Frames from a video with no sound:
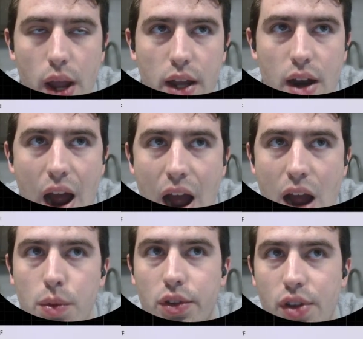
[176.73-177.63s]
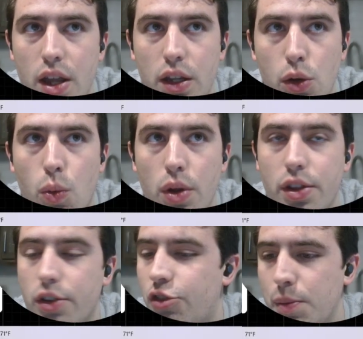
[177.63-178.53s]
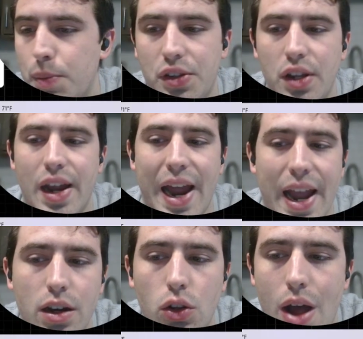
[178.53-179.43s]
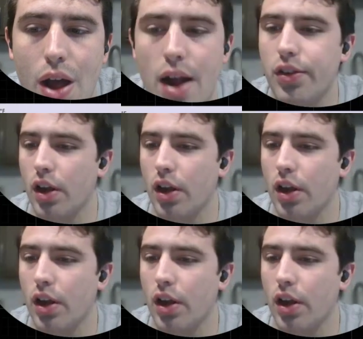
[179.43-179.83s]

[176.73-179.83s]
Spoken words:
And I would say you'll want this GPT to analyze